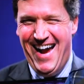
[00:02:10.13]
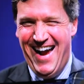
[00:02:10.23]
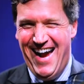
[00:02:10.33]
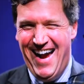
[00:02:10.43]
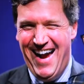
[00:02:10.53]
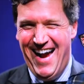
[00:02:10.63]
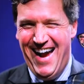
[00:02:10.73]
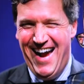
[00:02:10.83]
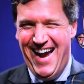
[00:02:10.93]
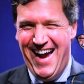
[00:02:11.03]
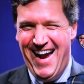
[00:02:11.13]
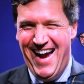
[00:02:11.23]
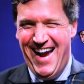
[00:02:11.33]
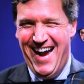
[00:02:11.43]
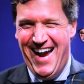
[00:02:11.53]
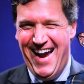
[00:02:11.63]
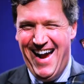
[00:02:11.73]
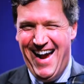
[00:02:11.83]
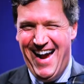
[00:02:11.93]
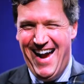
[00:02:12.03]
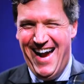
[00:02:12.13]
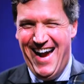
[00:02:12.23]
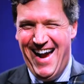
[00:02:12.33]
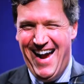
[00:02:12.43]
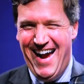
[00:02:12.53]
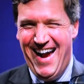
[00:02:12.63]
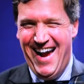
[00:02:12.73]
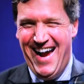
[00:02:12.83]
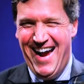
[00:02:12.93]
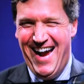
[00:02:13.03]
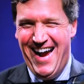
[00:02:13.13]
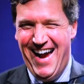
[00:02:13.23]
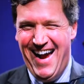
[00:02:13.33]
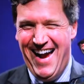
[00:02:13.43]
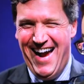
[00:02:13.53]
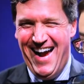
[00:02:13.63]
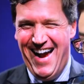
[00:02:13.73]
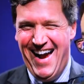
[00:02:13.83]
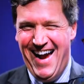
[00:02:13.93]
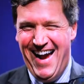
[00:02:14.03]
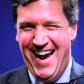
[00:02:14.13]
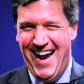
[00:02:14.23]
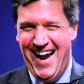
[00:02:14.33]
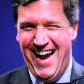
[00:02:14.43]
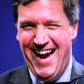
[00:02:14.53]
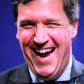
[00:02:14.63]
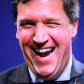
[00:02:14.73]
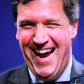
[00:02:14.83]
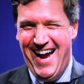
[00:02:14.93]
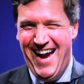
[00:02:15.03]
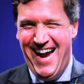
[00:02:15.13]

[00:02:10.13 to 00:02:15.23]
No words are spoken by the person on screen.